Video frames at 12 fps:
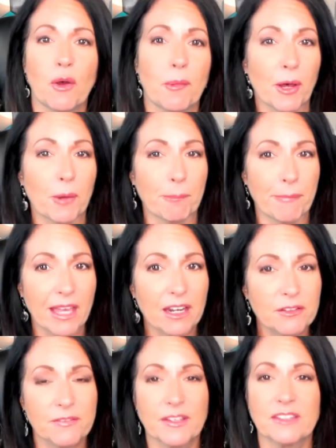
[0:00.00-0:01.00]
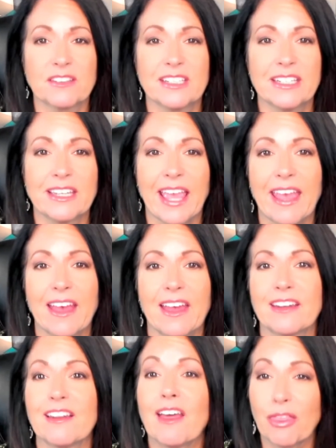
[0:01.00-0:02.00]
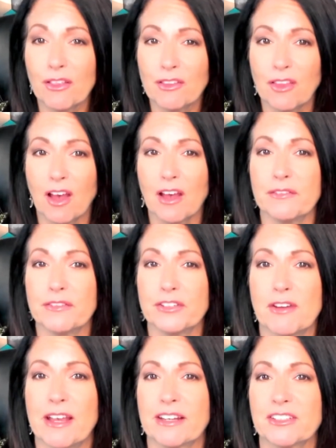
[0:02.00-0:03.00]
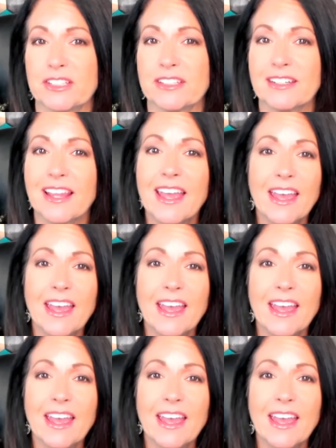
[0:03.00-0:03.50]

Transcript: about manifesting manifesting and the law of attraction.